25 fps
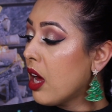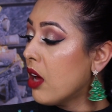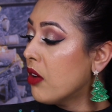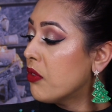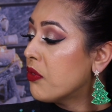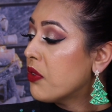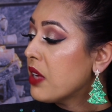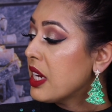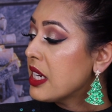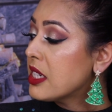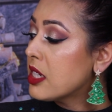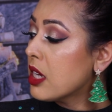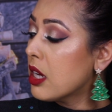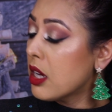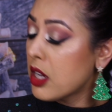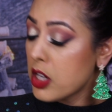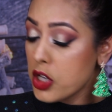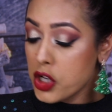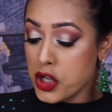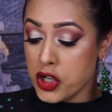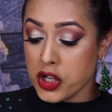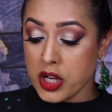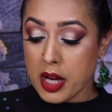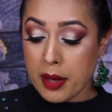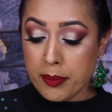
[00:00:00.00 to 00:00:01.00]
Aveda
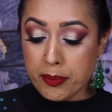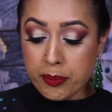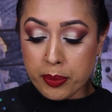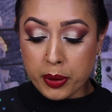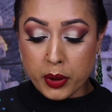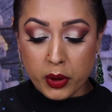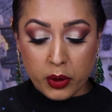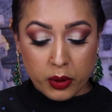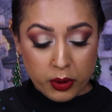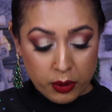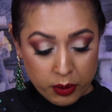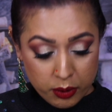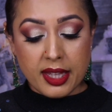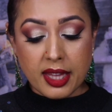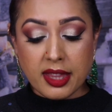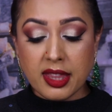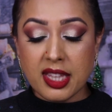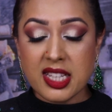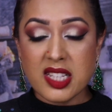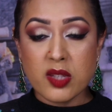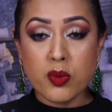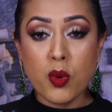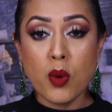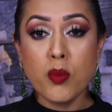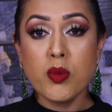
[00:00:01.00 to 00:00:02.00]
Shampoo. And then
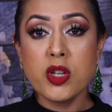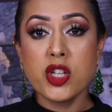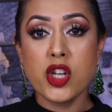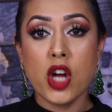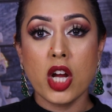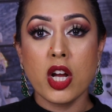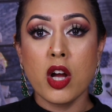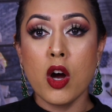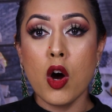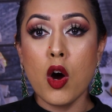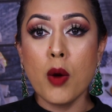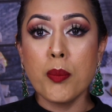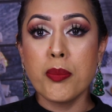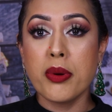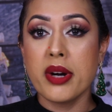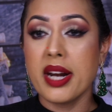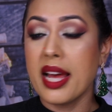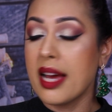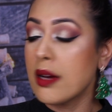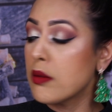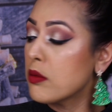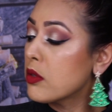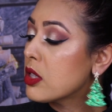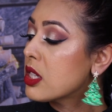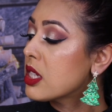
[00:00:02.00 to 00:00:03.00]
this one which I can't
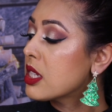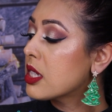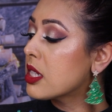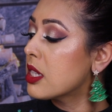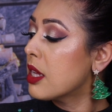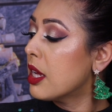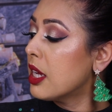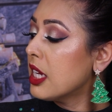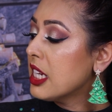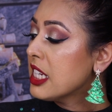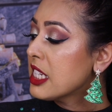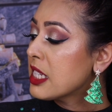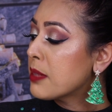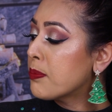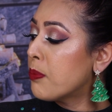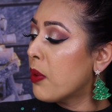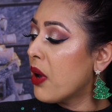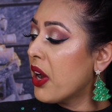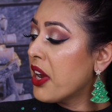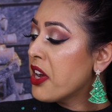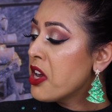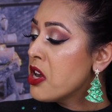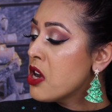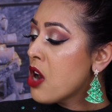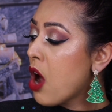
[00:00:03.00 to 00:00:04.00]
pronounce. It's
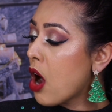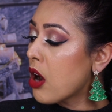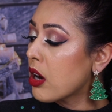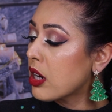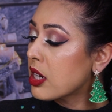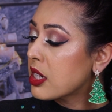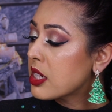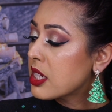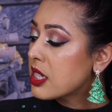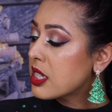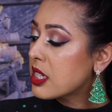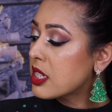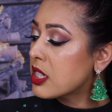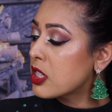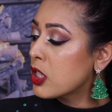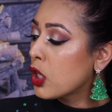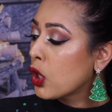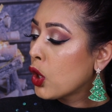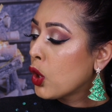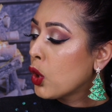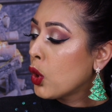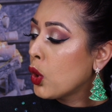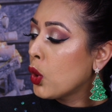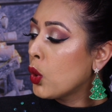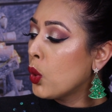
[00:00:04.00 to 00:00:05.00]
by Nuxe.
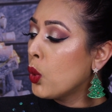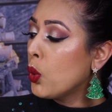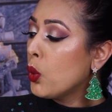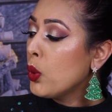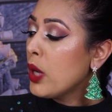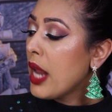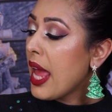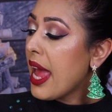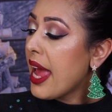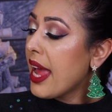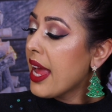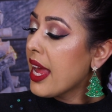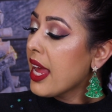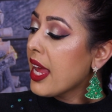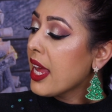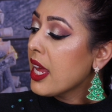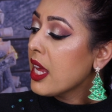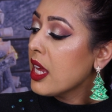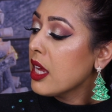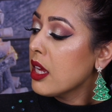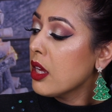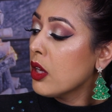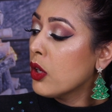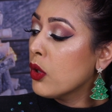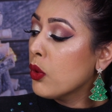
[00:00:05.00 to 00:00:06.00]

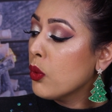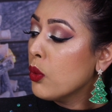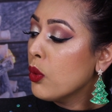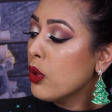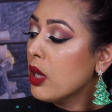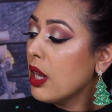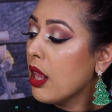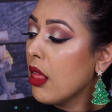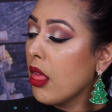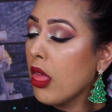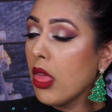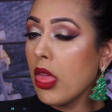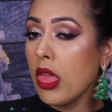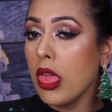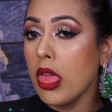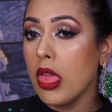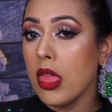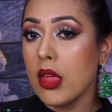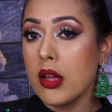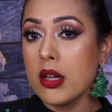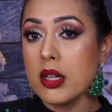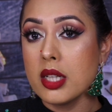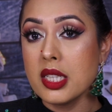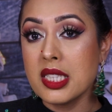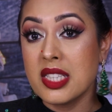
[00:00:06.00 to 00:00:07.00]
Hule, hule.
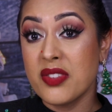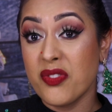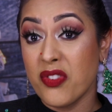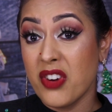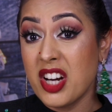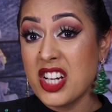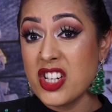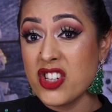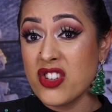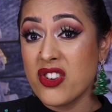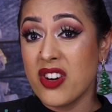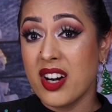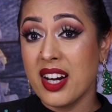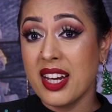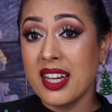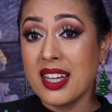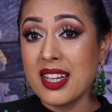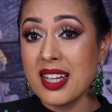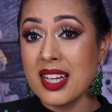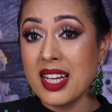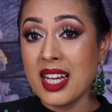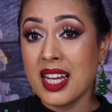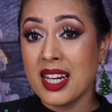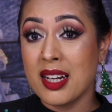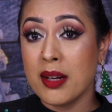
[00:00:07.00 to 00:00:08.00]
It's French, right?
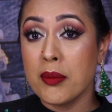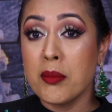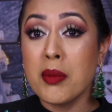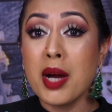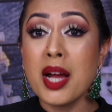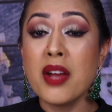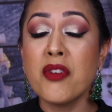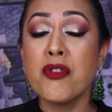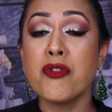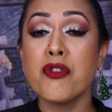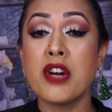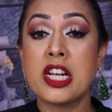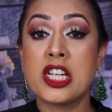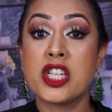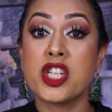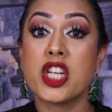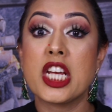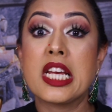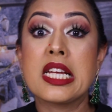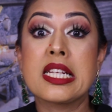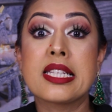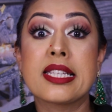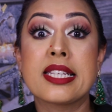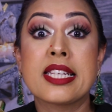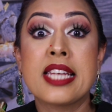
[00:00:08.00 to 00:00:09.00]
And my French
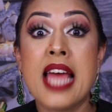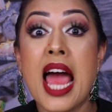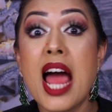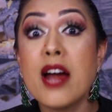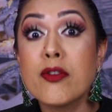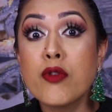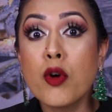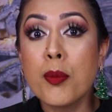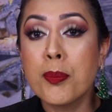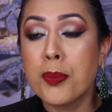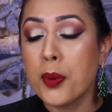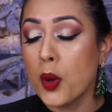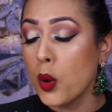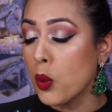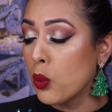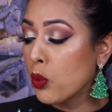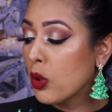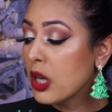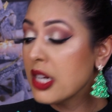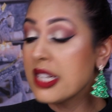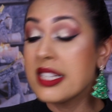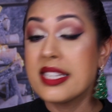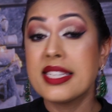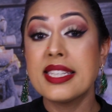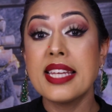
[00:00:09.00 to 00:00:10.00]
is terrible.
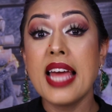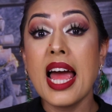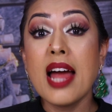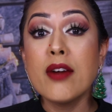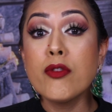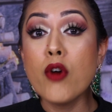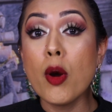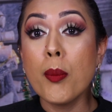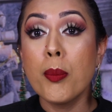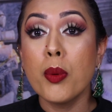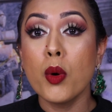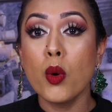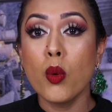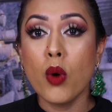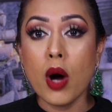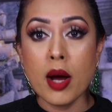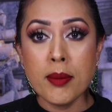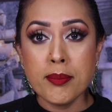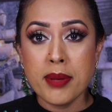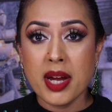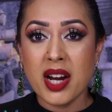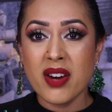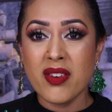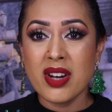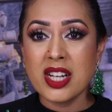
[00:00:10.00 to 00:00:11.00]
Terrible. I'm
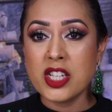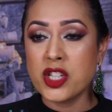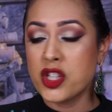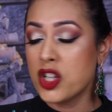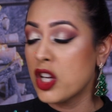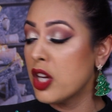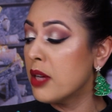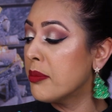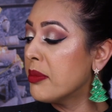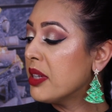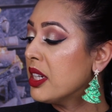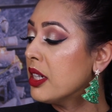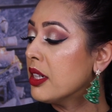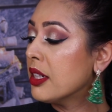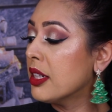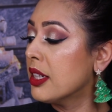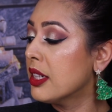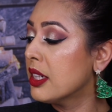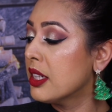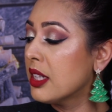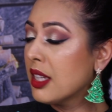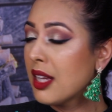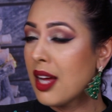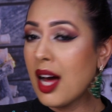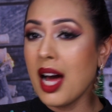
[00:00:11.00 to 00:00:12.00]
better at German.
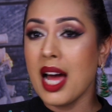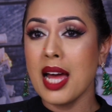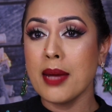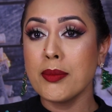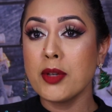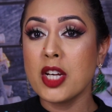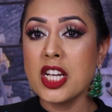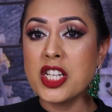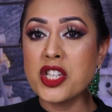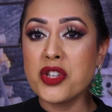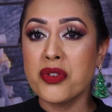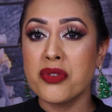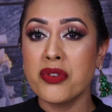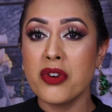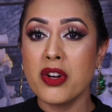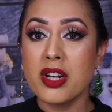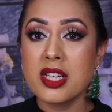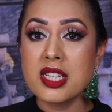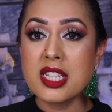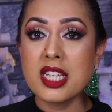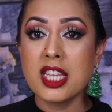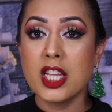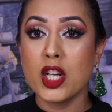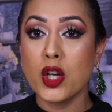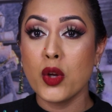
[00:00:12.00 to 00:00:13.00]
I am going to
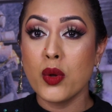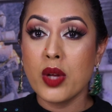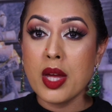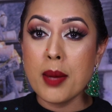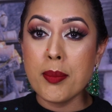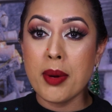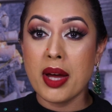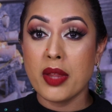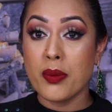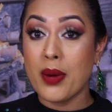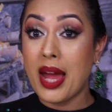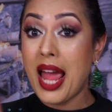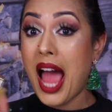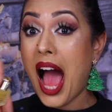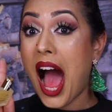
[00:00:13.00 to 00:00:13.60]
France in the new year, by the way.